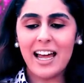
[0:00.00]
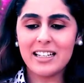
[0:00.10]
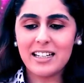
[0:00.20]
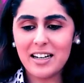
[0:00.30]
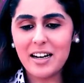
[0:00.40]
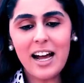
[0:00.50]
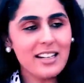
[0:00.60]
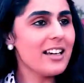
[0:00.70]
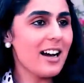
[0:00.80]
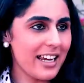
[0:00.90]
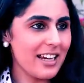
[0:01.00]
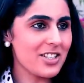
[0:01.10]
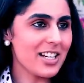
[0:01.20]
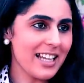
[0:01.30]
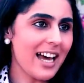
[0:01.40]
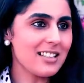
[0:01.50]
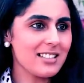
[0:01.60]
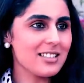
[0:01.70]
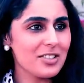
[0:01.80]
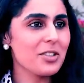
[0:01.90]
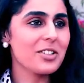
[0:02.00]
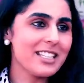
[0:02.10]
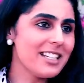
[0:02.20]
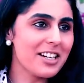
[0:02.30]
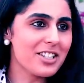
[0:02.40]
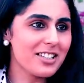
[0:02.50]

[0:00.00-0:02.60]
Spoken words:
And at a young age, and that, teenage